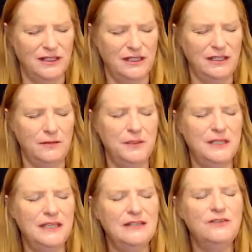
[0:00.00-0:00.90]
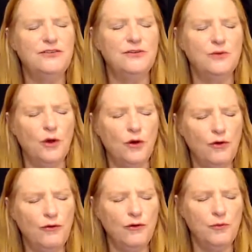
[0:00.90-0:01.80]
it begins to
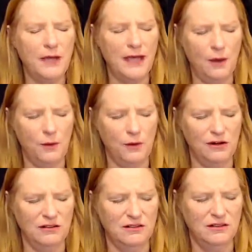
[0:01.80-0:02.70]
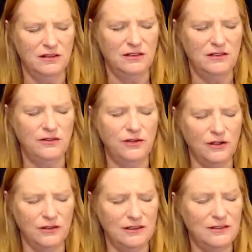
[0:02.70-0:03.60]
overpower
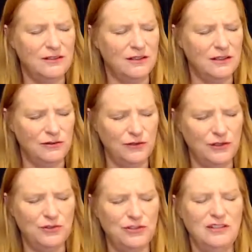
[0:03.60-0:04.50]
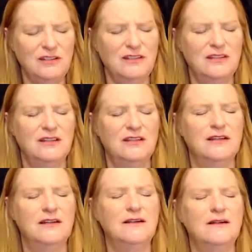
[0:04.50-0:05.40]
darkness and confusion.
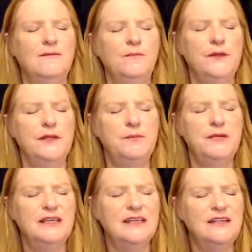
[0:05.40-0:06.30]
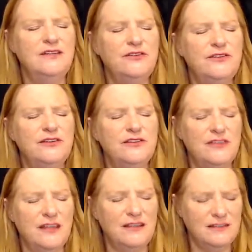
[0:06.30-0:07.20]
It begins to
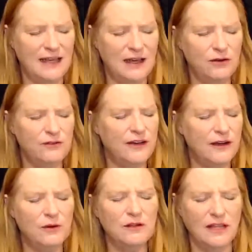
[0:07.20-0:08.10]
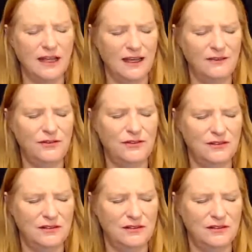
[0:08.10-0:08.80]
send it out of our lives